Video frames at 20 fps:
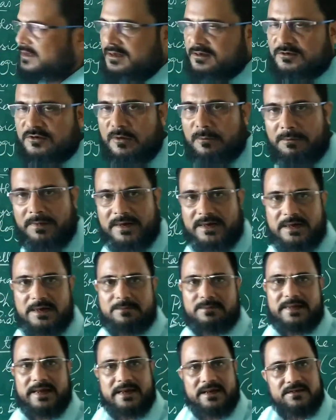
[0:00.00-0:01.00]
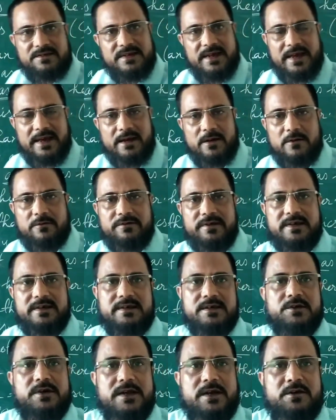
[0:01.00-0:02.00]
That is comparative. That is the end of
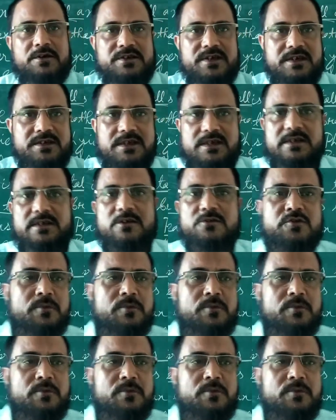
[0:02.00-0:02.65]
it. You cannot change it into